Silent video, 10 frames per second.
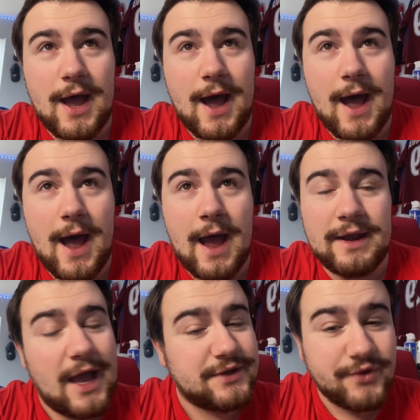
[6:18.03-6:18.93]

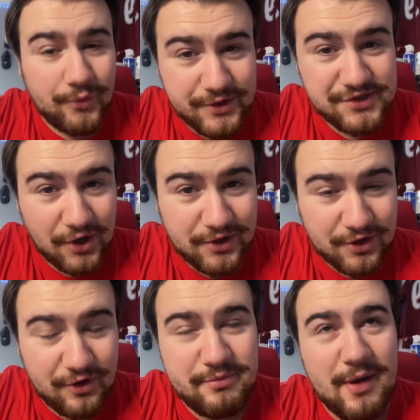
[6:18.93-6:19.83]
Nashville was starting
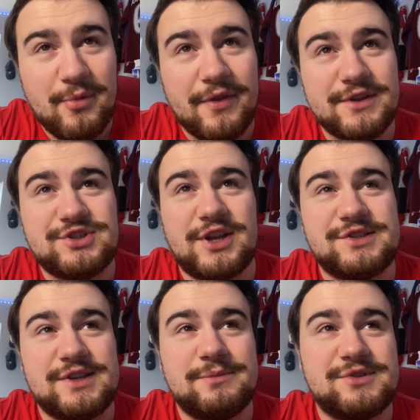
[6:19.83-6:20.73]
to creep up on this
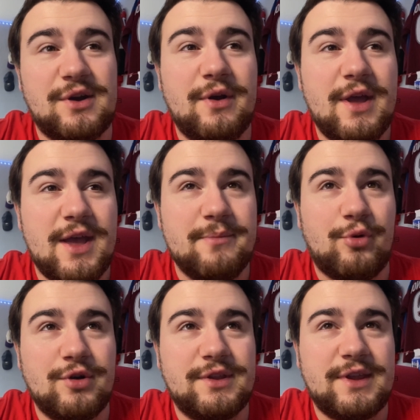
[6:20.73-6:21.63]
Jets team, so
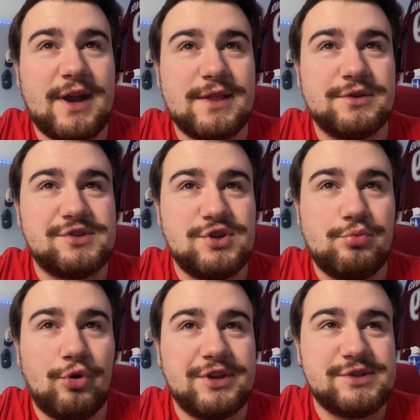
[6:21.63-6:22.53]
important that they got those 2
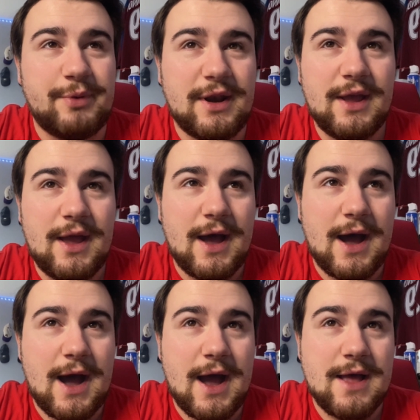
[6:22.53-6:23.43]
points, but
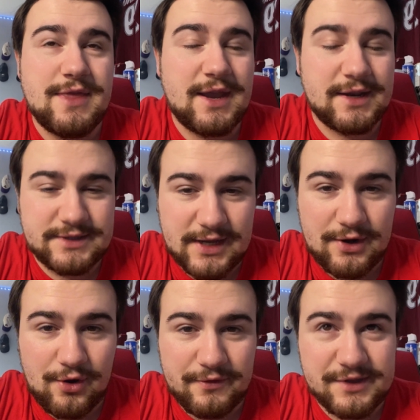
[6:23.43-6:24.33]
they get it
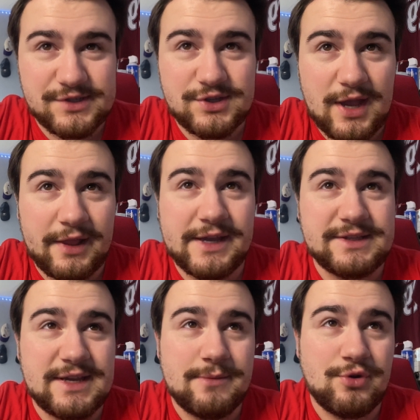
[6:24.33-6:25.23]
done over this LA
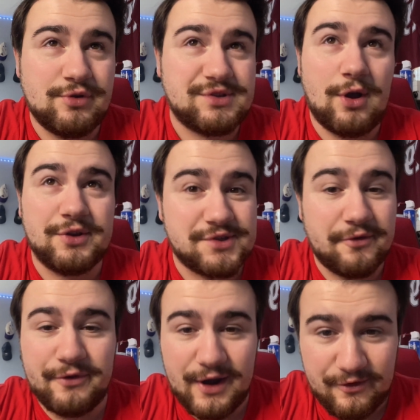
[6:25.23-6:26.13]
team who's also
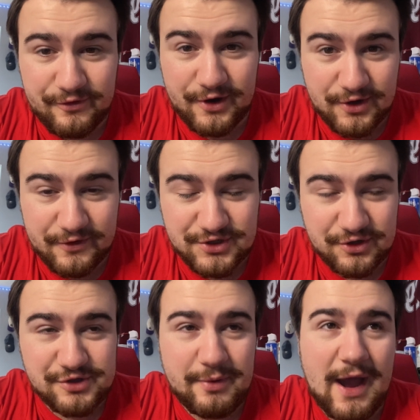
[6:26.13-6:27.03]
fighting for their
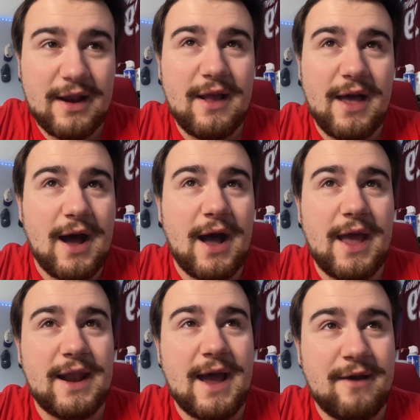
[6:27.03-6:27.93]
divisional spot,
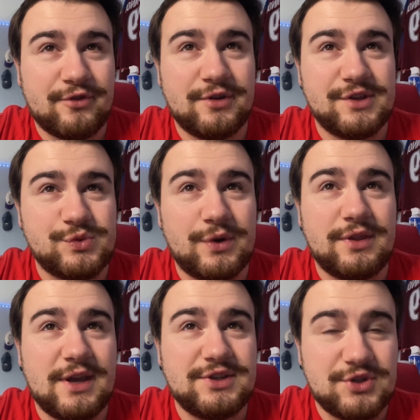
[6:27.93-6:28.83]
and after this
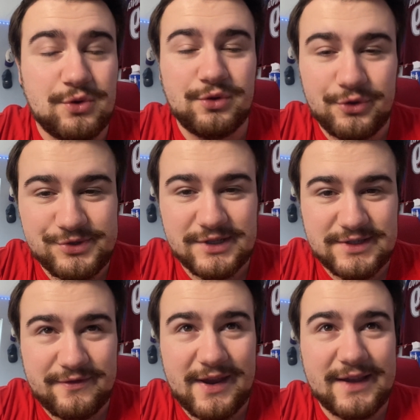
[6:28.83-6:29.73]
one, they do lose it
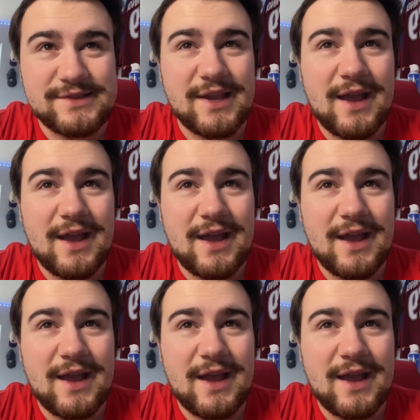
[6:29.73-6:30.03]
to Vegas.